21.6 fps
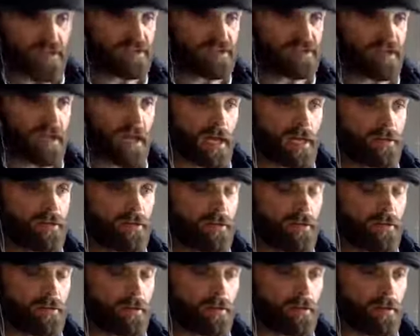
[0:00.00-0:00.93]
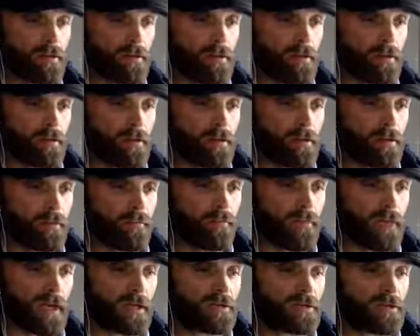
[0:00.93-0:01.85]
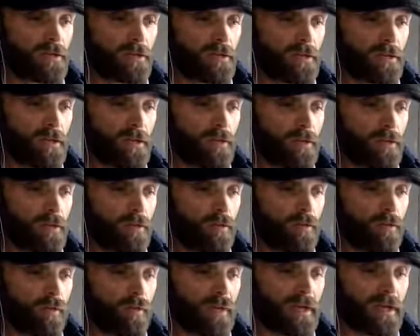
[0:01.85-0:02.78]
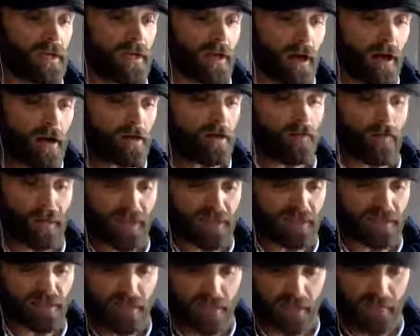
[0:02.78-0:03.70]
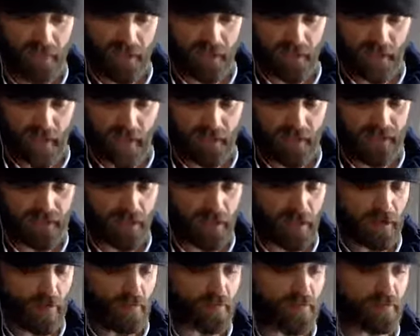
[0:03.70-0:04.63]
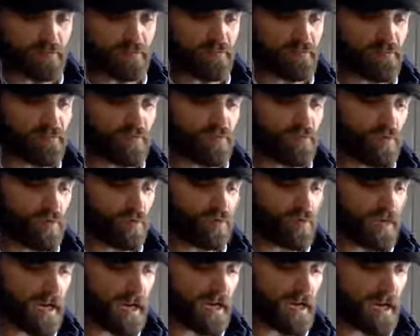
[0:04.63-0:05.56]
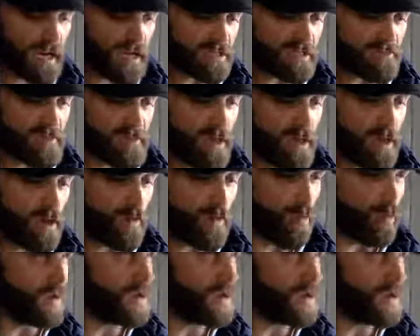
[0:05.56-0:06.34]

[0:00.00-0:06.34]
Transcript: said that when a guard arrested me and said I was was and asked me, "Were